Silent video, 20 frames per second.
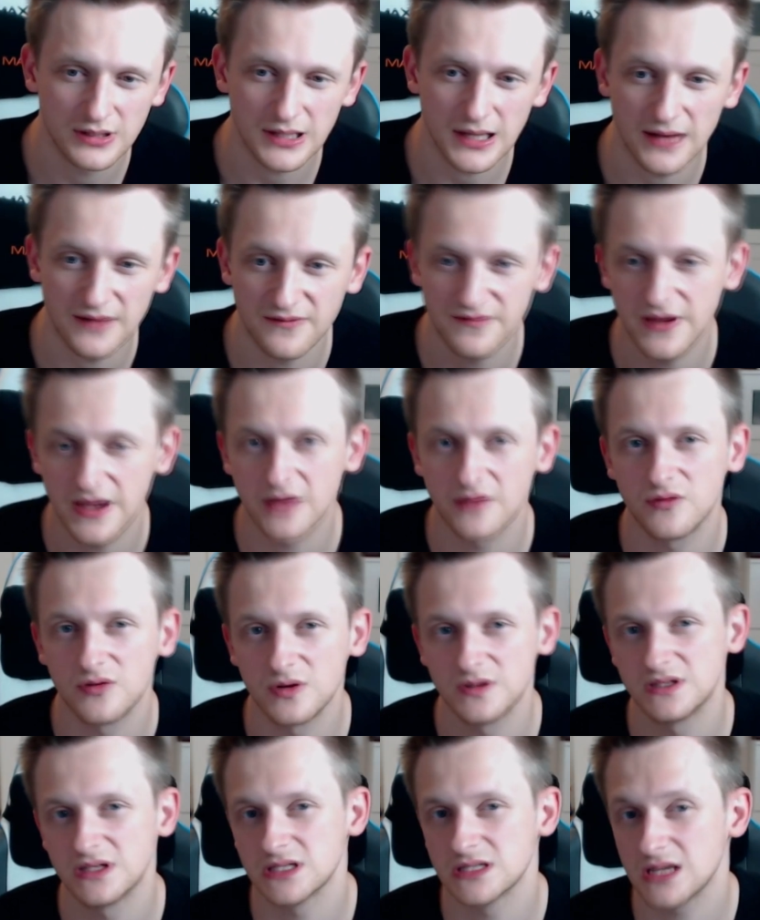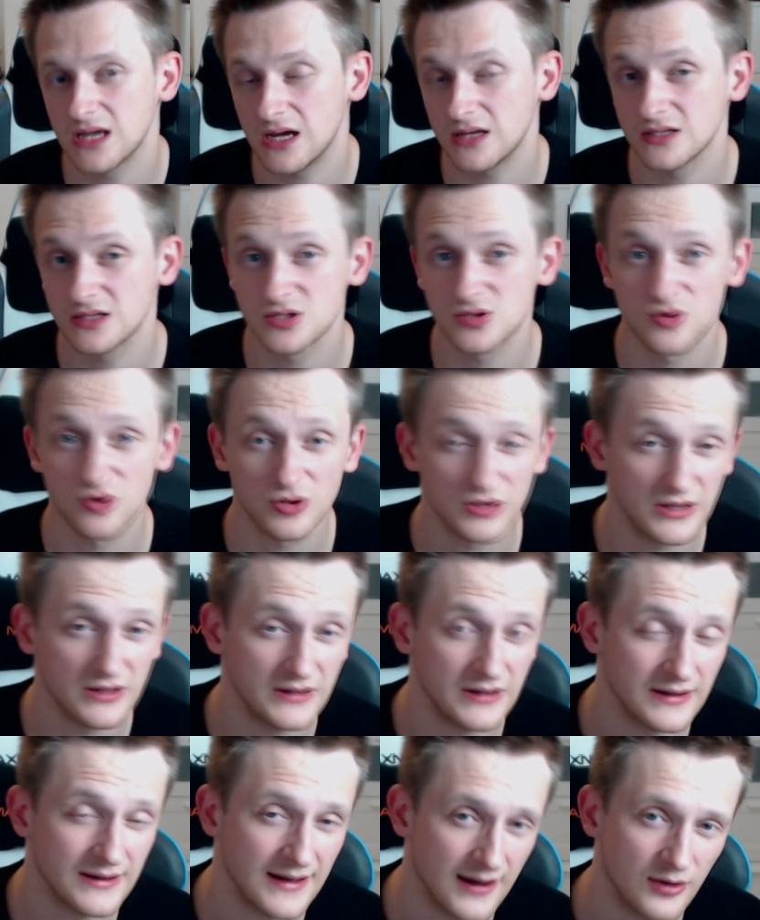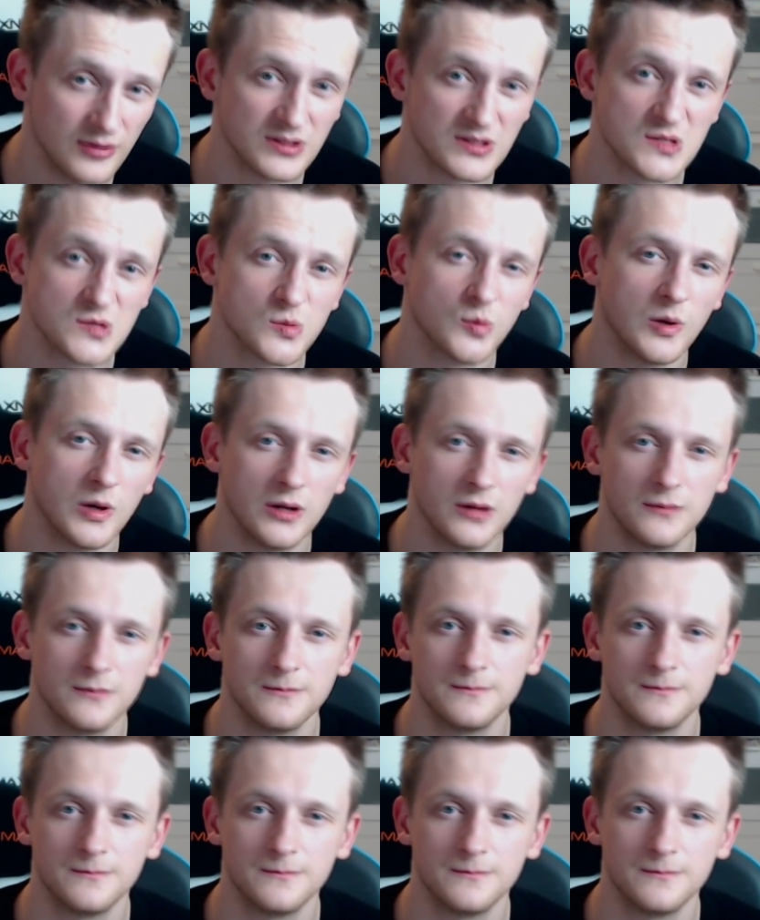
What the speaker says: Thankfully this card is rotating out as well.